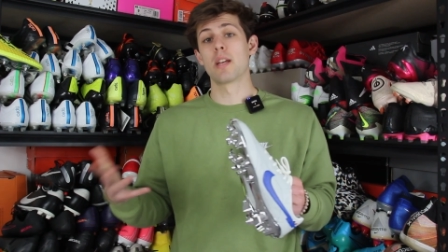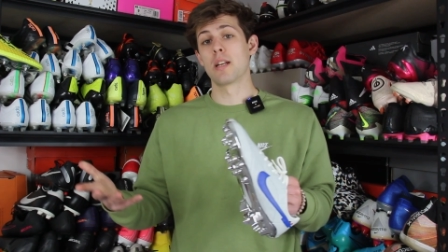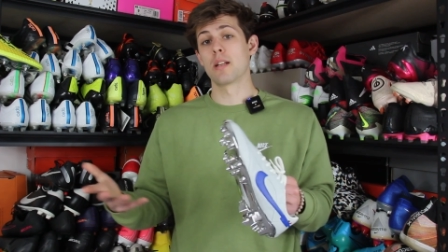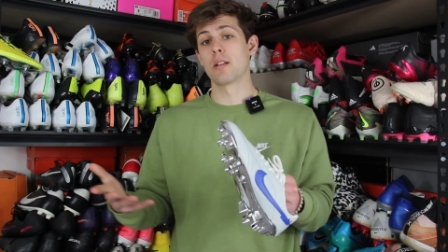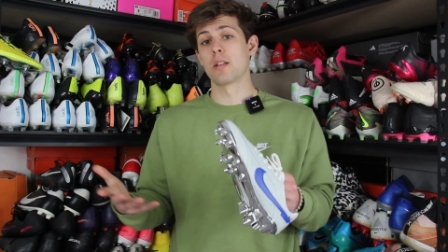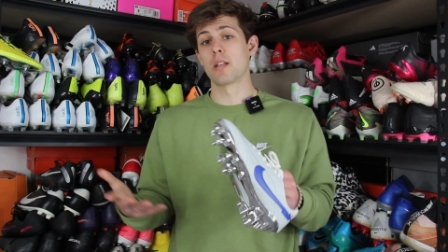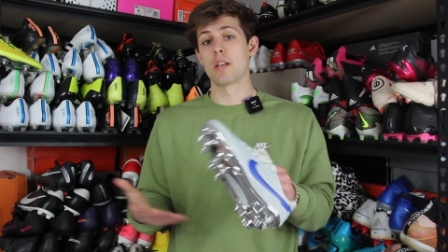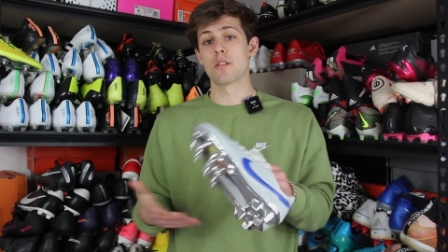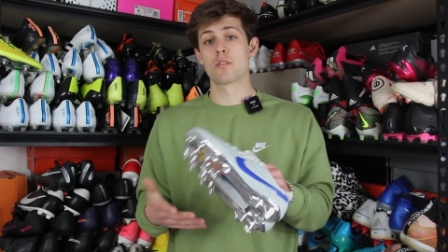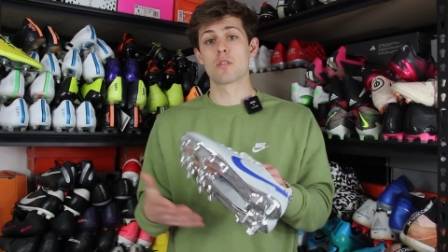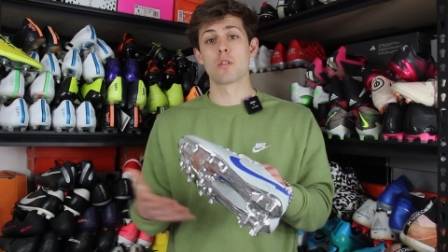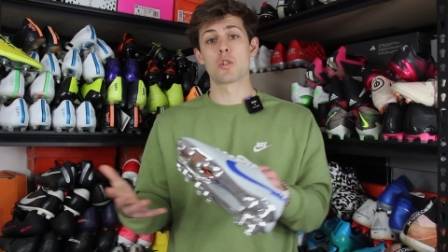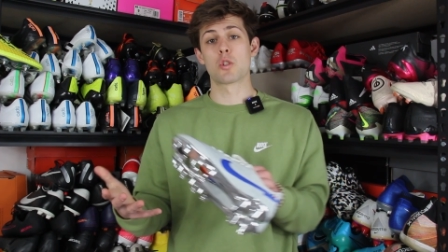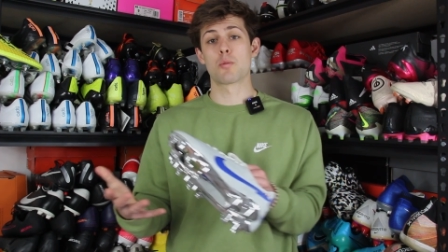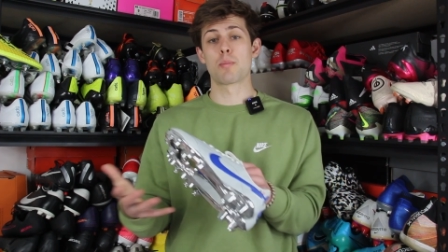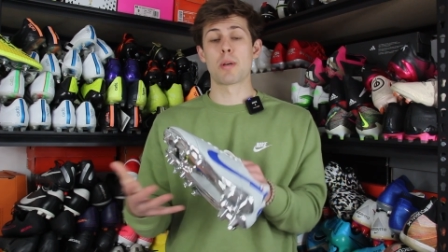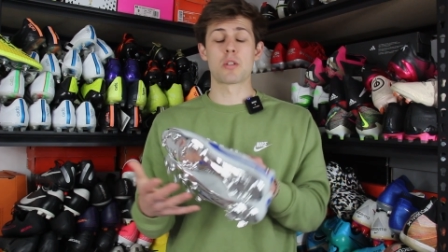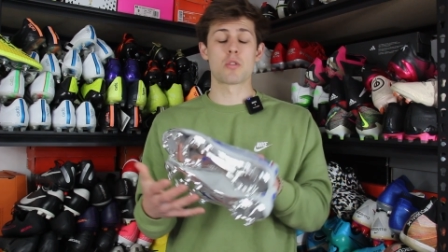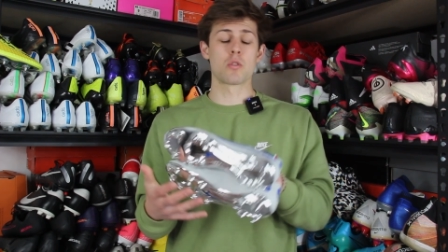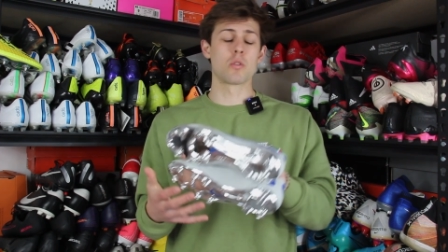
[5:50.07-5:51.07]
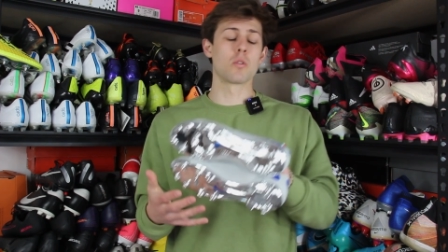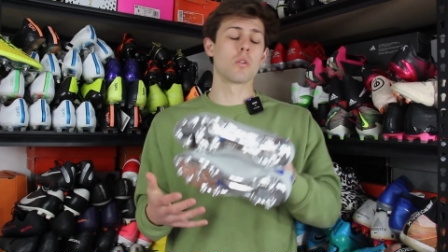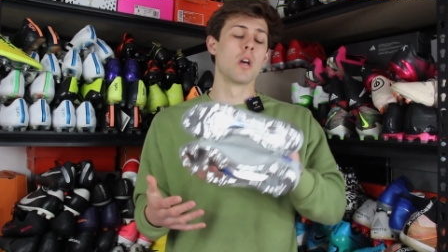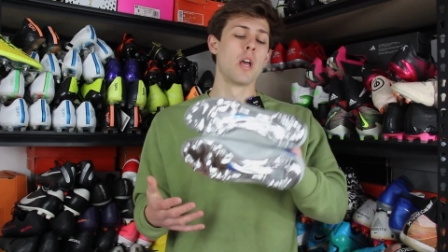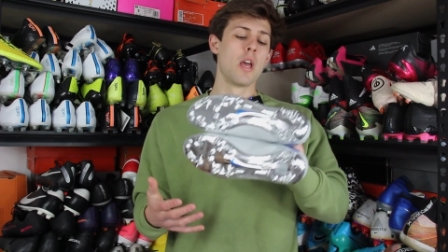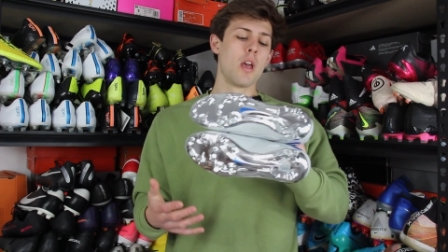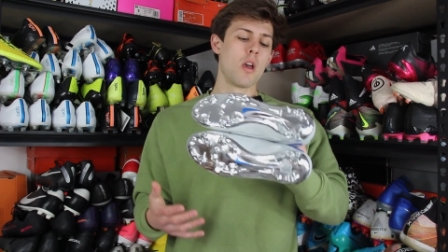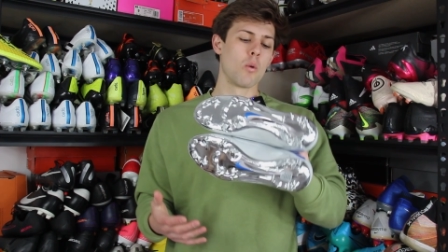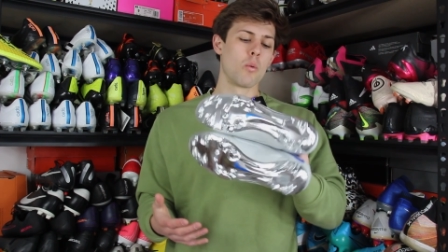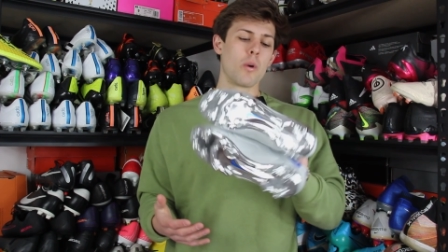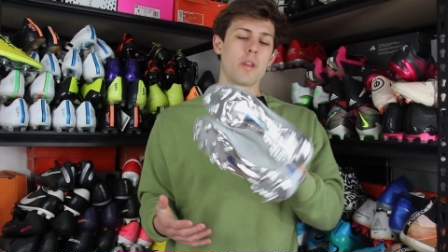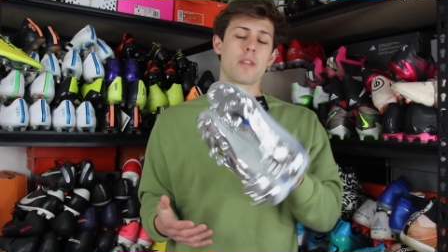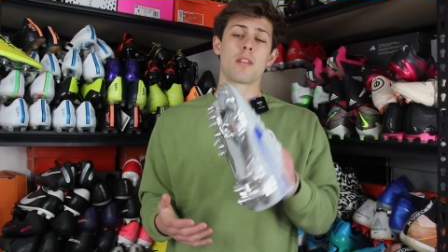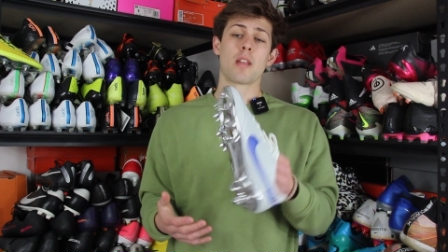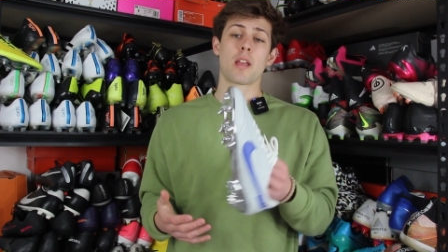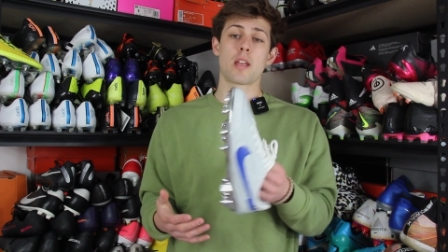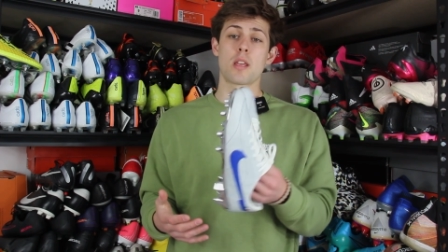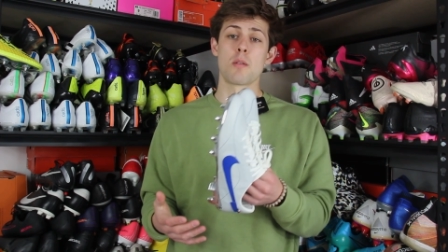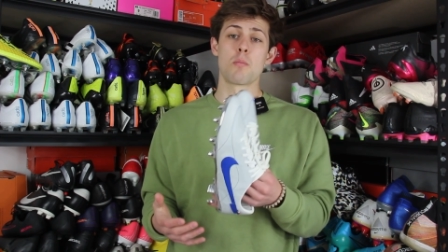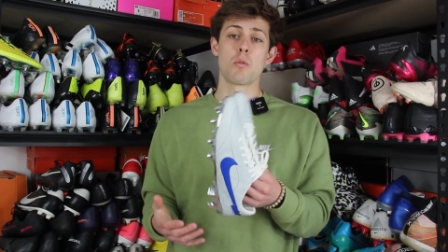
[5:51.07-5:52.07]
Italy is so special with
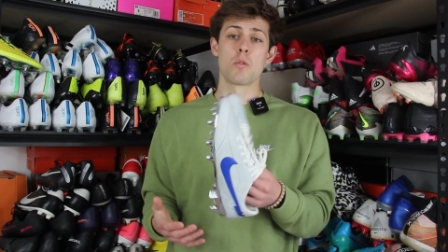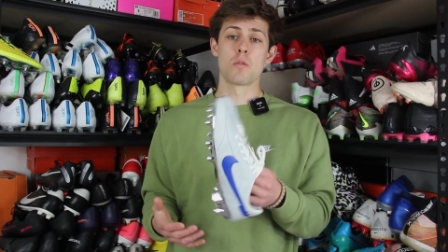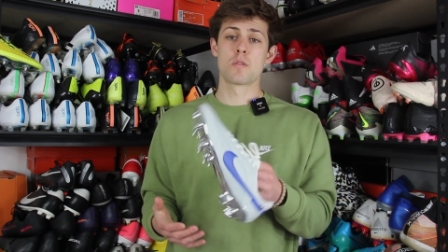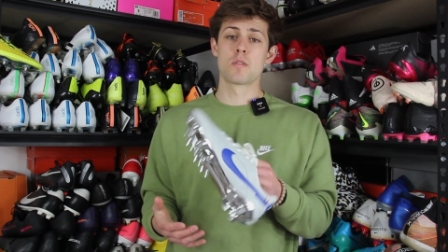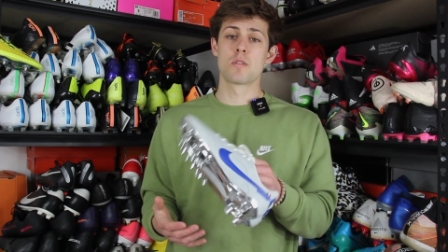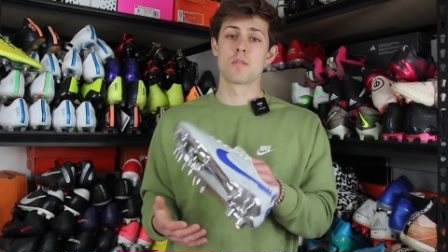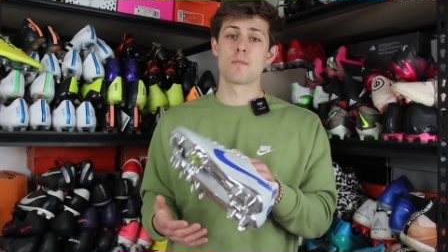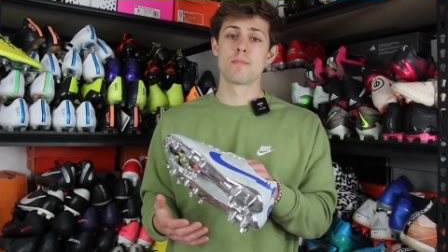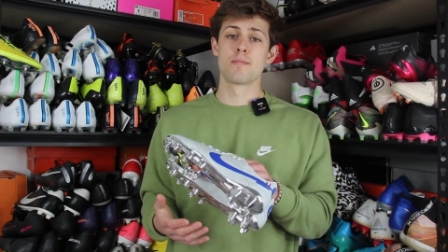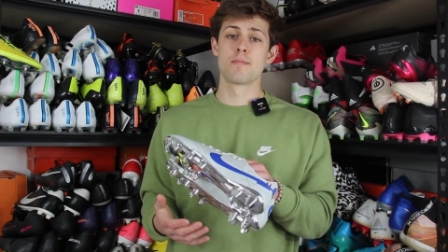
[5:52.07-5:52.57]
Nike boots.